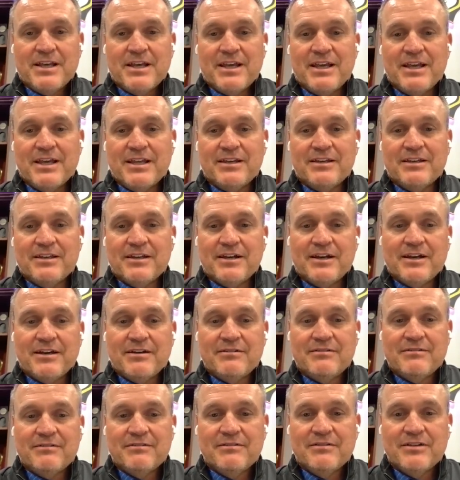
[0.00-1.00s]

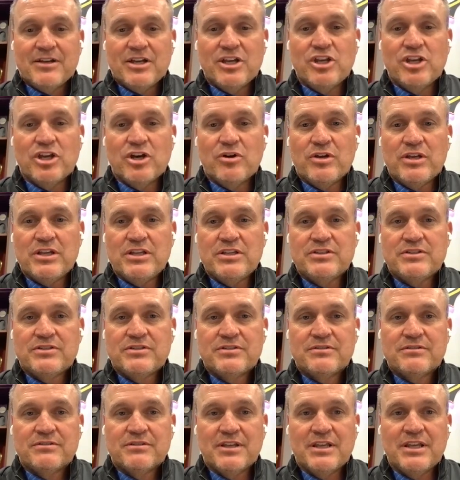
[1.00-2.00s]
You know,
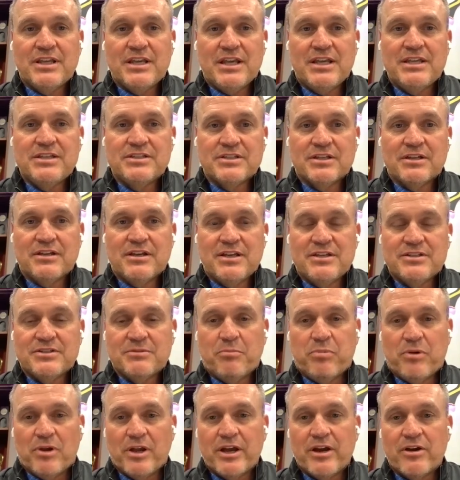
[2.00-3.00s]
he's
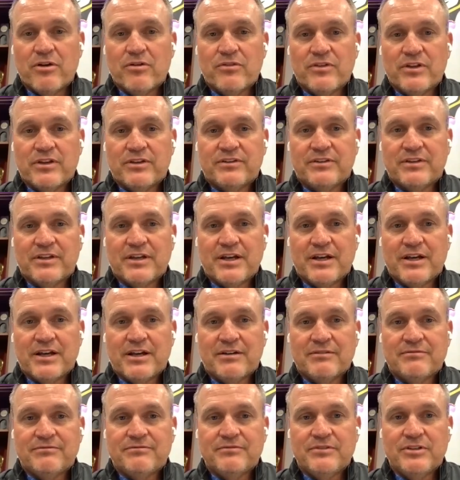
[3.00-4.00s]
a player
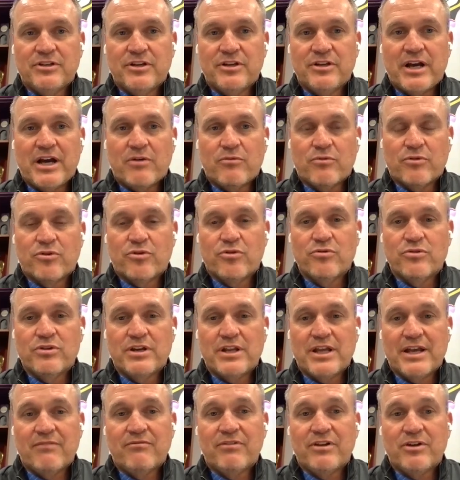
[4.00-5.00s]
that, you know, I
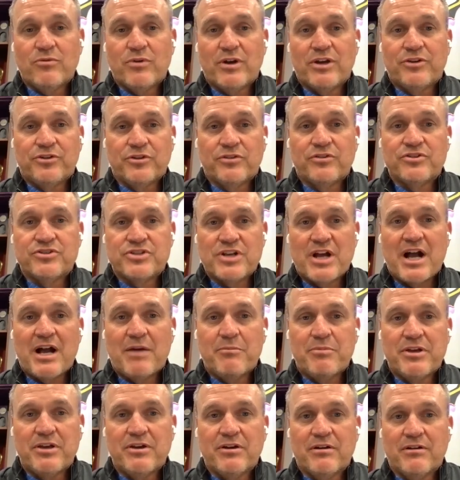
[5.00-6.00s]
recruited heavily when I took the
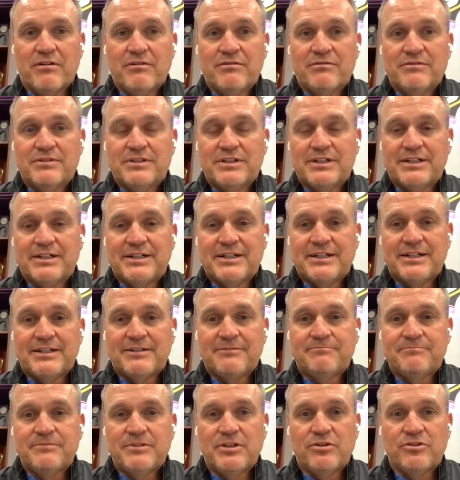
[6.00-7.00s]
job here,
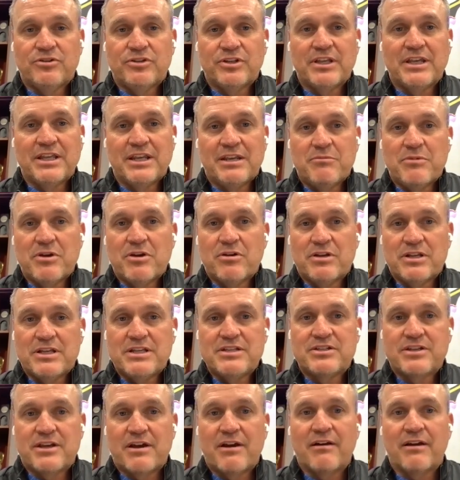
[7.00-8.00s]
you know, to get him here to
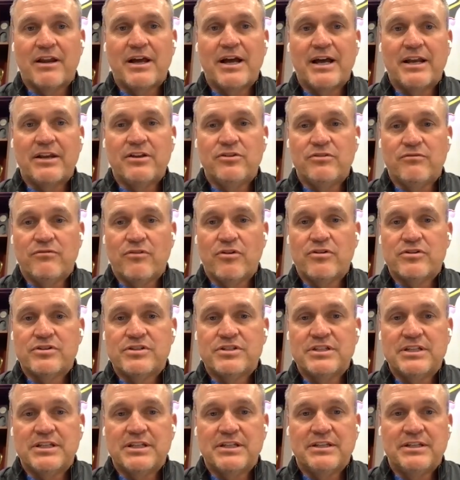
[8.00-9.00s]
East Carolina University.